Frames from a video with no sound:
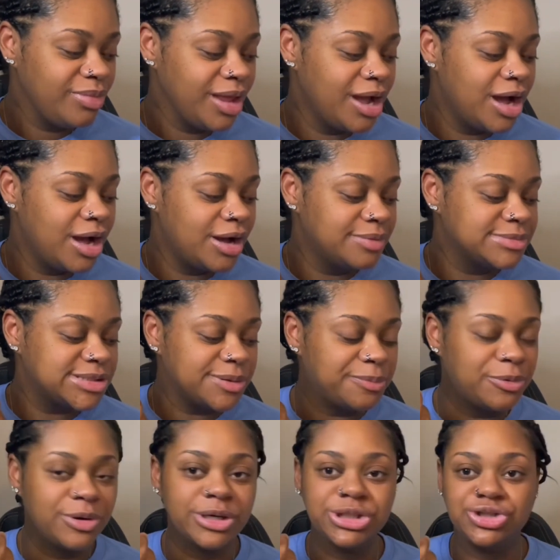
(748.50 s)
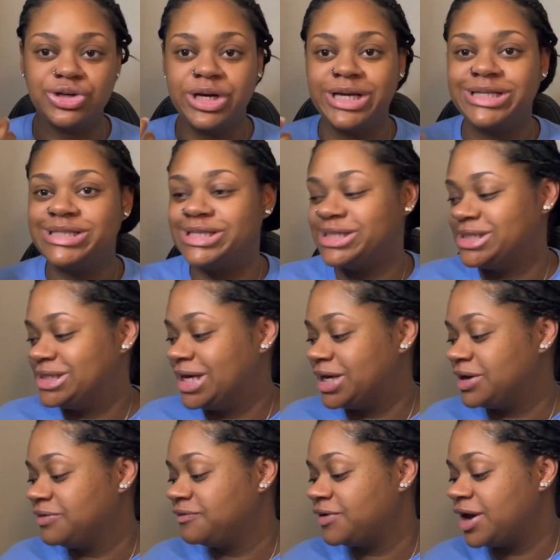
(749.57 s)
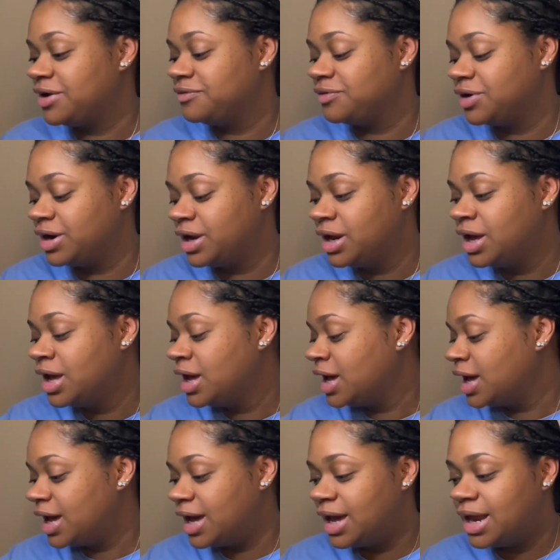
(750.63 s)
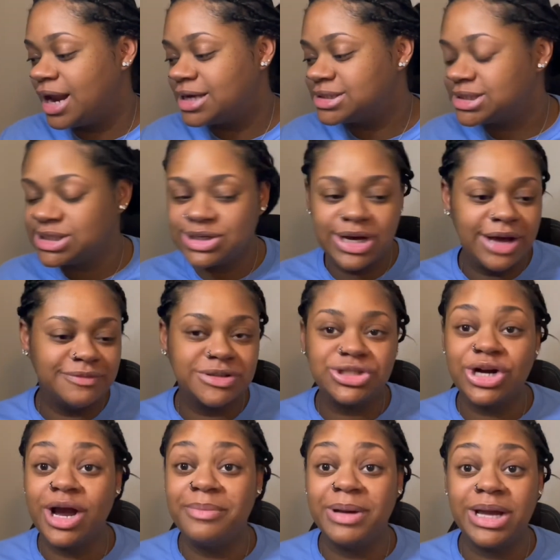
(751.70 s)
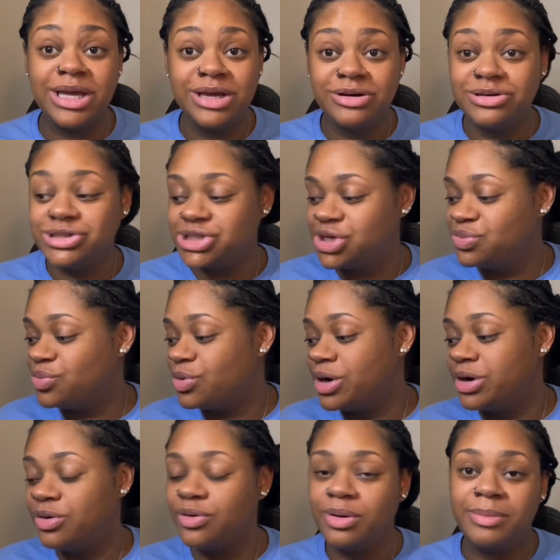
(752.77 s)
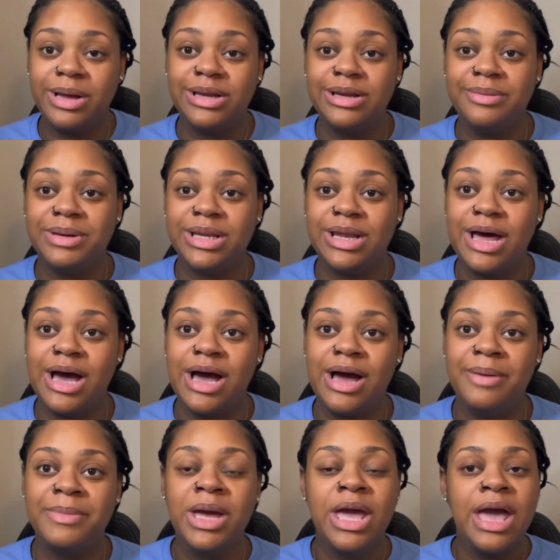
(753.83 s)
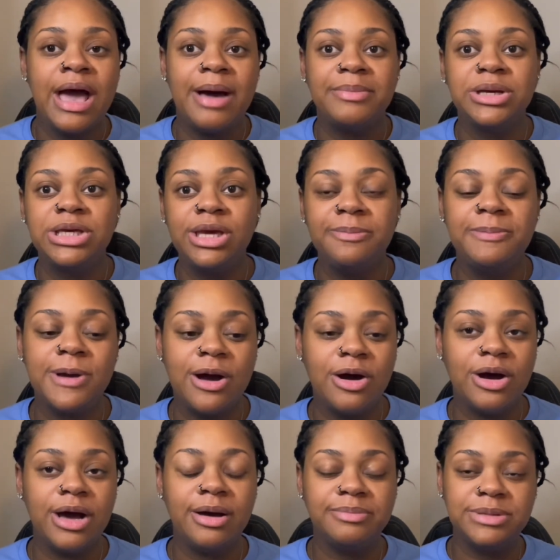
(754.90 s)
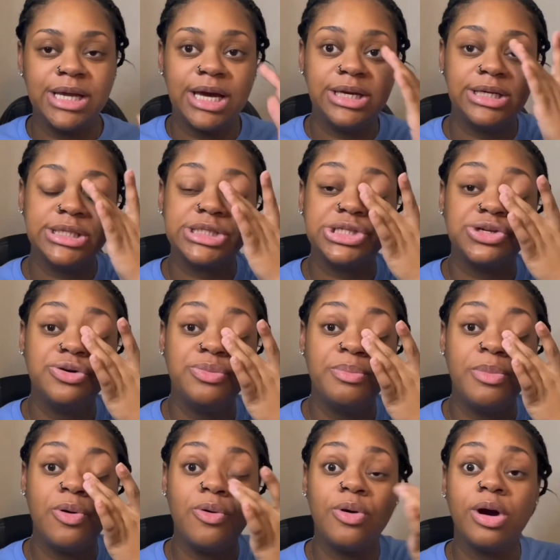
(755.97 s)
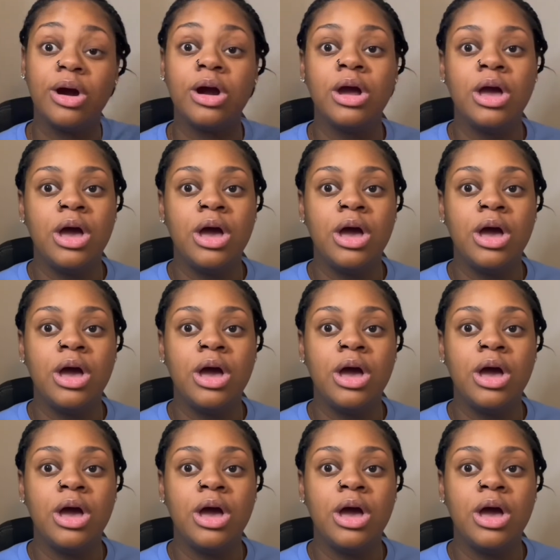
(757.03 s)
um, support drink to second favorite. And I still haven't tried my energy one or my lemon lime. I'm going to keep y'all updated too more